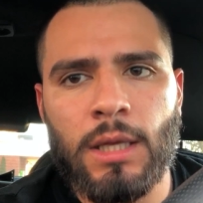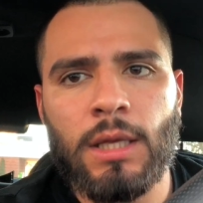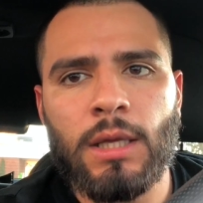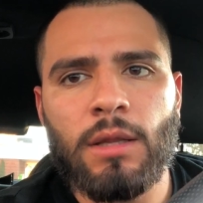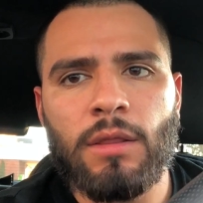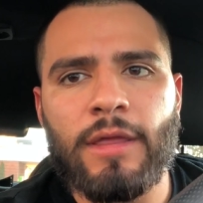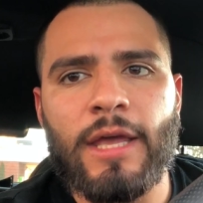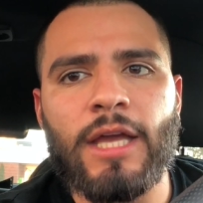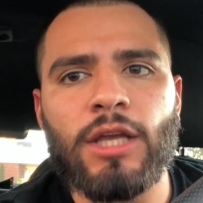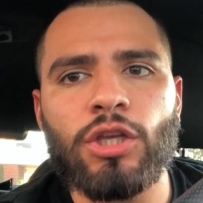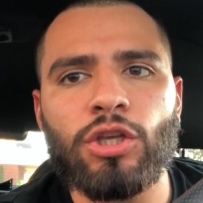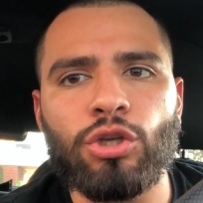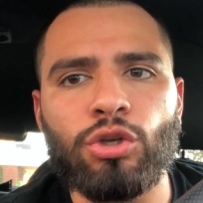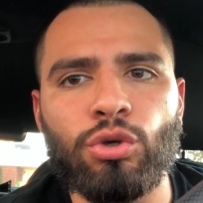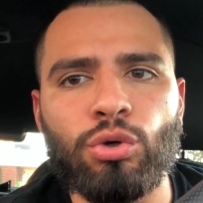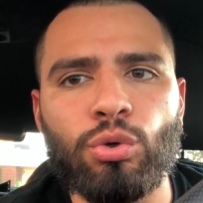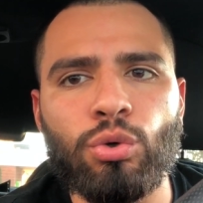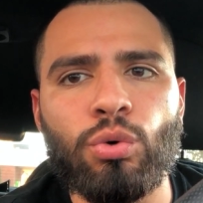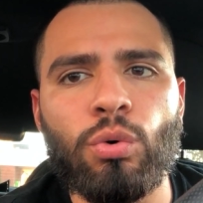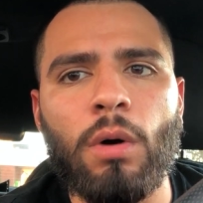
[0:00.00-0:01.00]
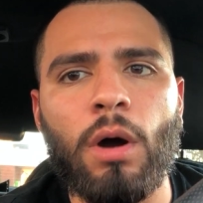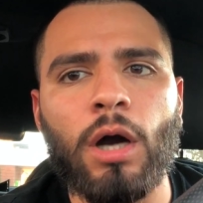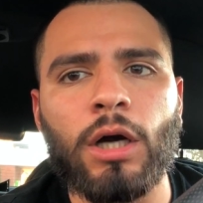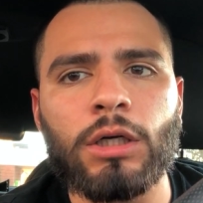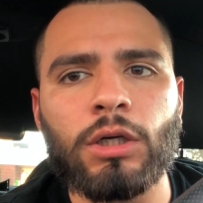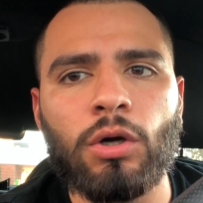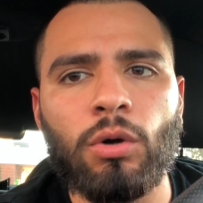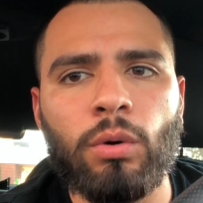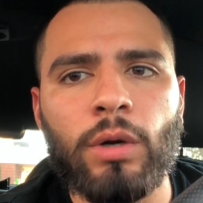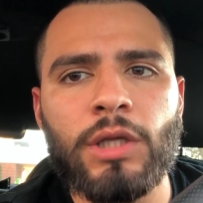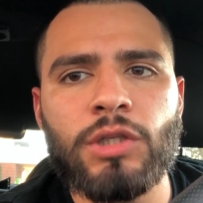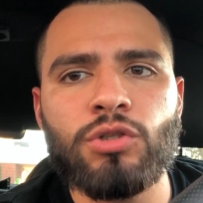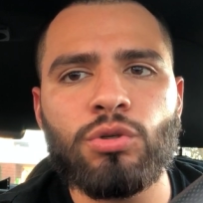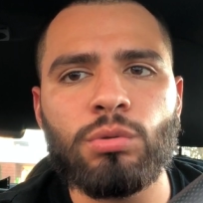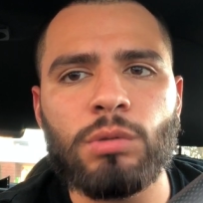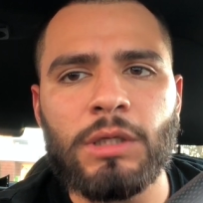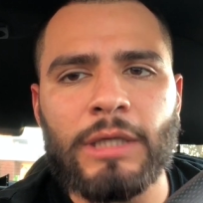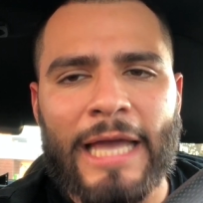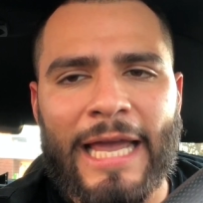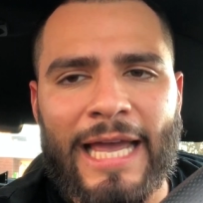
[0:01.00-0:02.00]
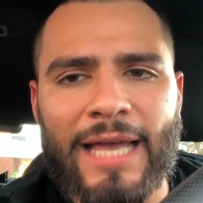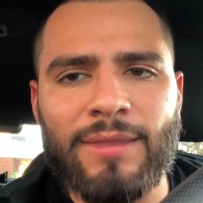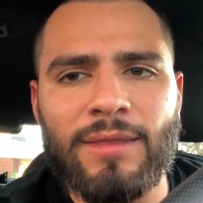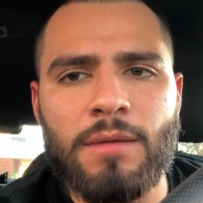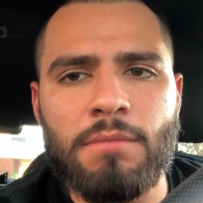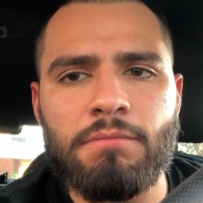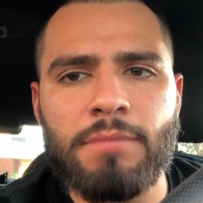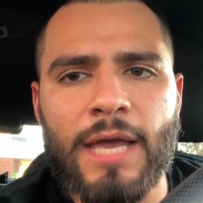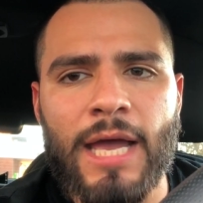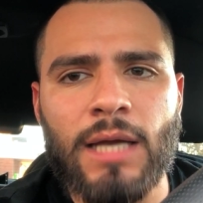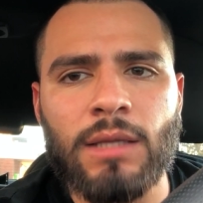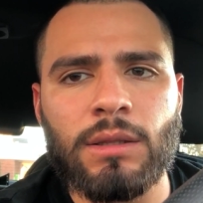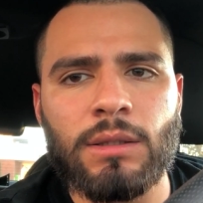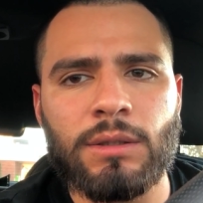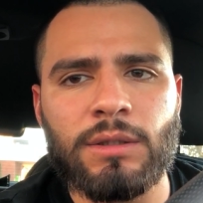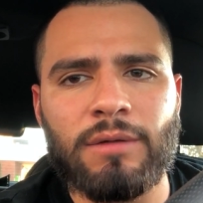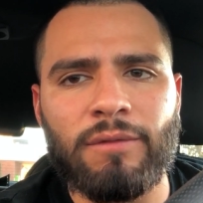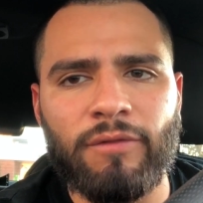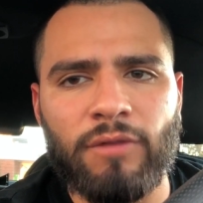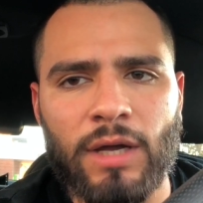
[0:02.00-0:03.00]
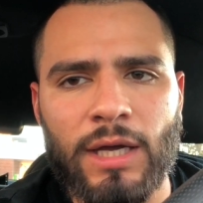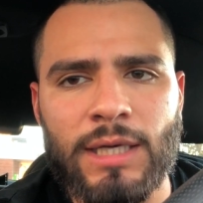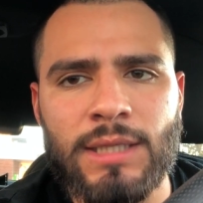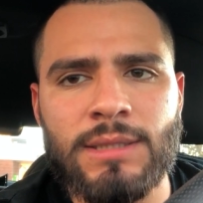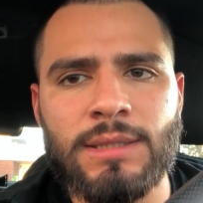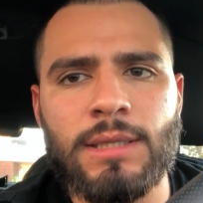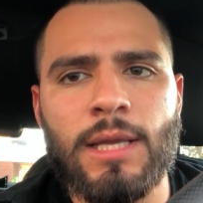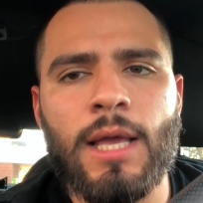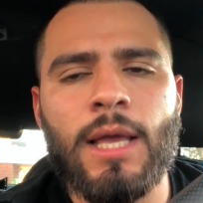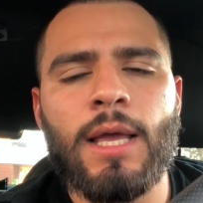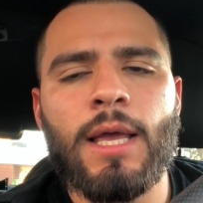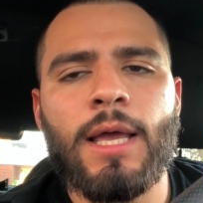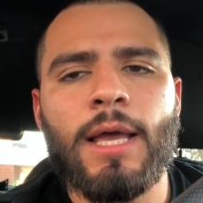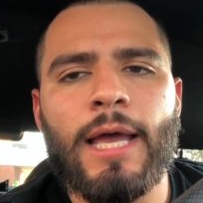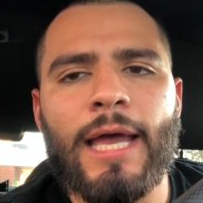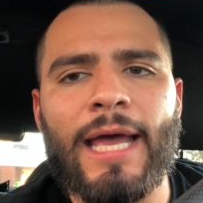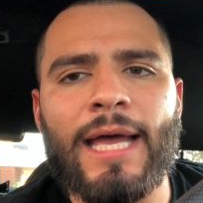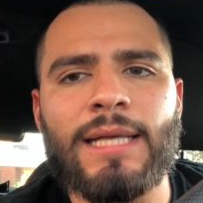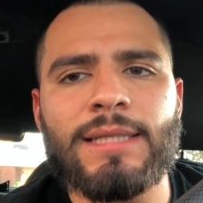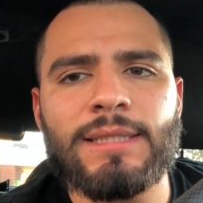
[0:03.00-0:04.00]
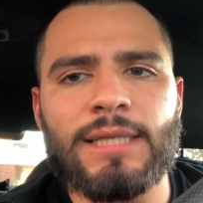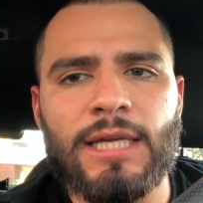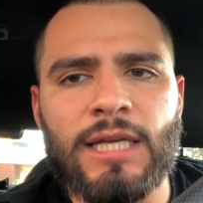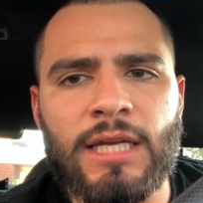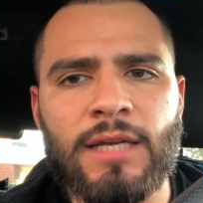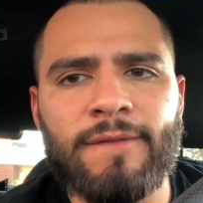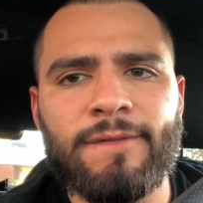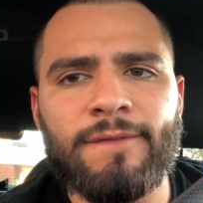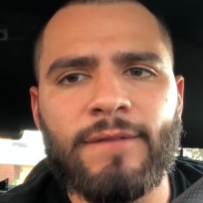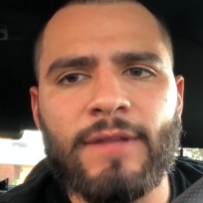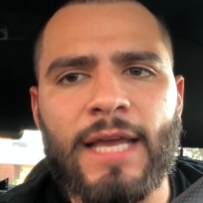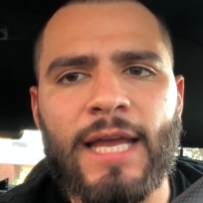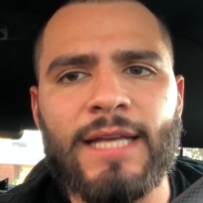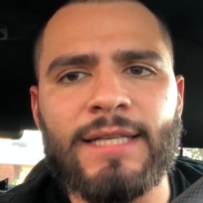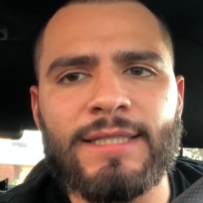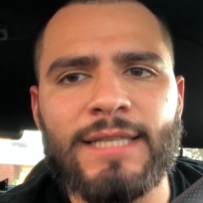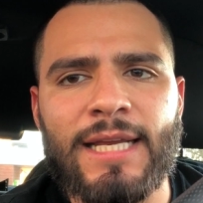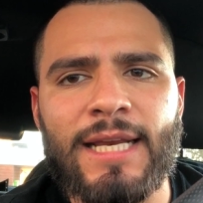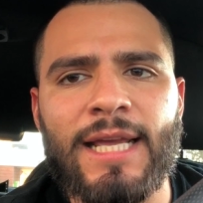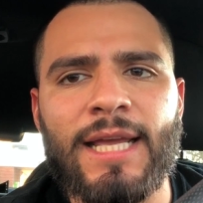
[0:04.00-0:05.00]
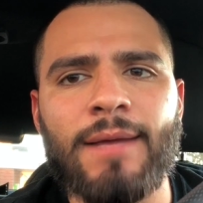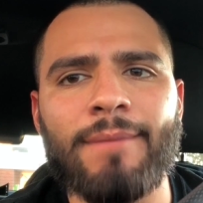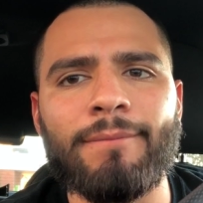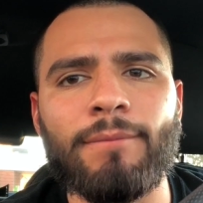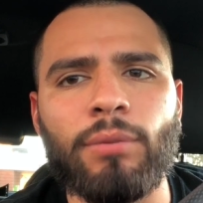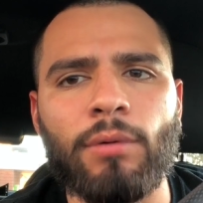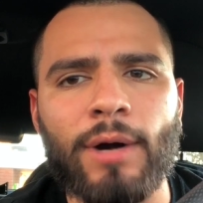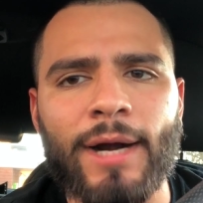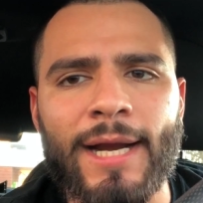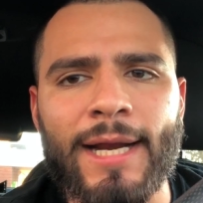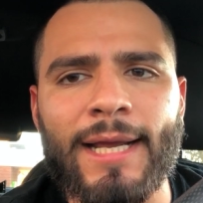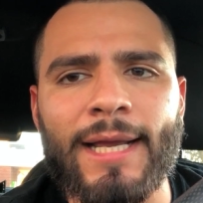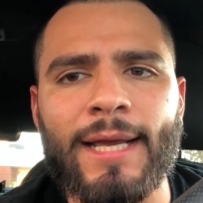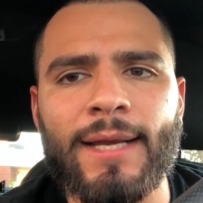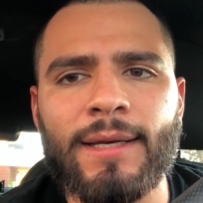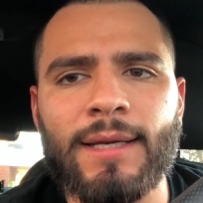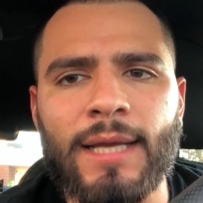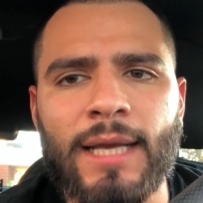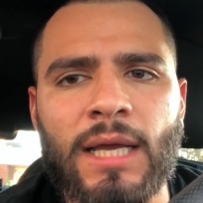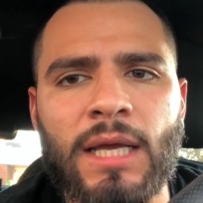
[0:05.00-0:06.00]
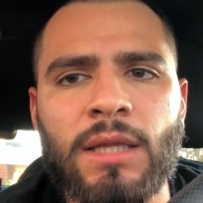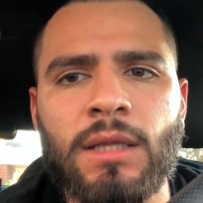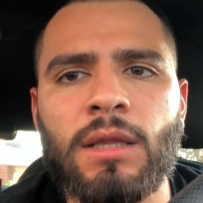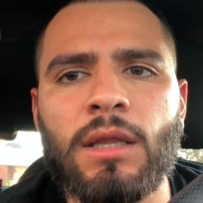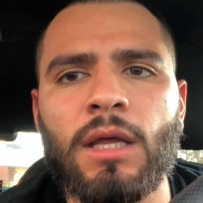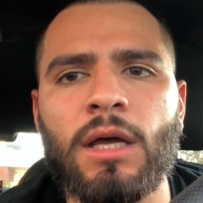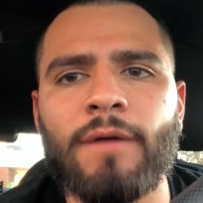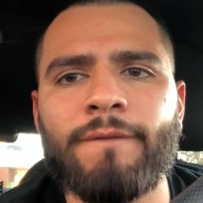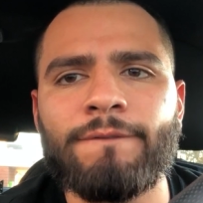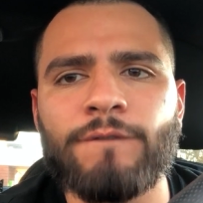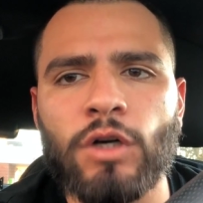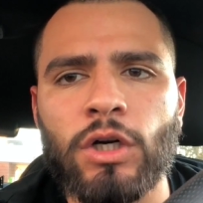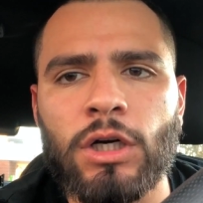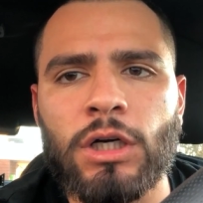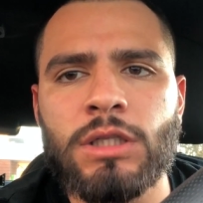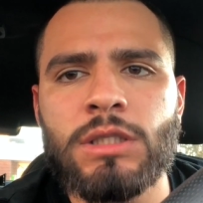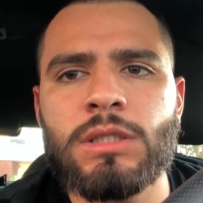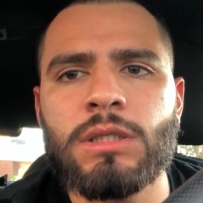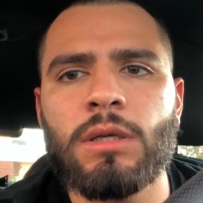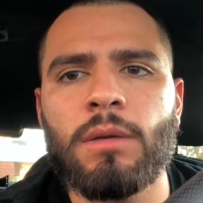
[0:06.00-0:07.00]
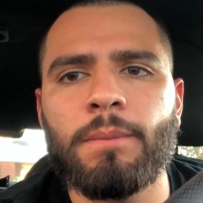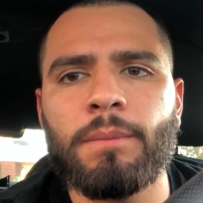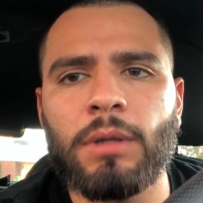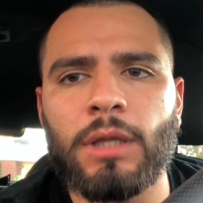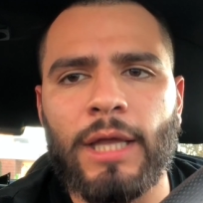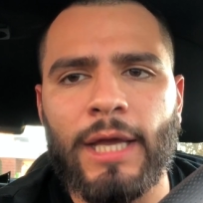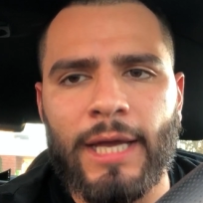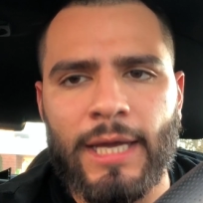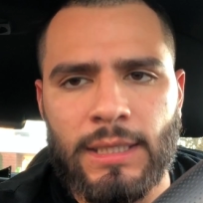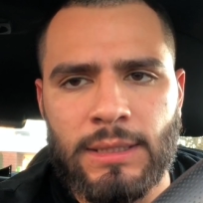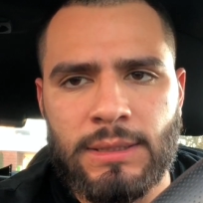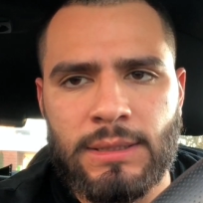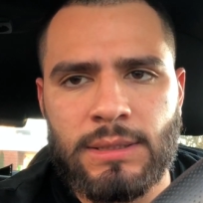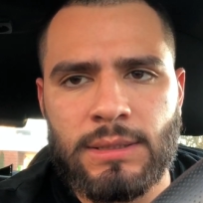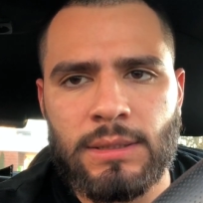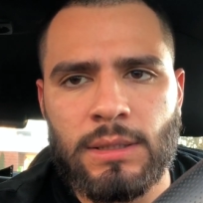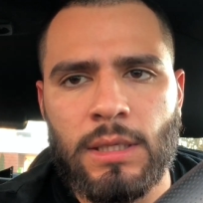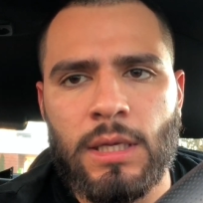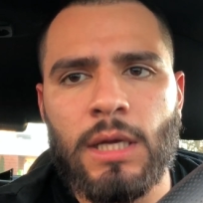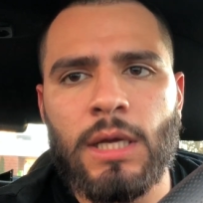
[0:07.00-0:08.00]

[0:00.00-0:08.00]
that you are going to hand them back their device as if they didn't break it in the first place.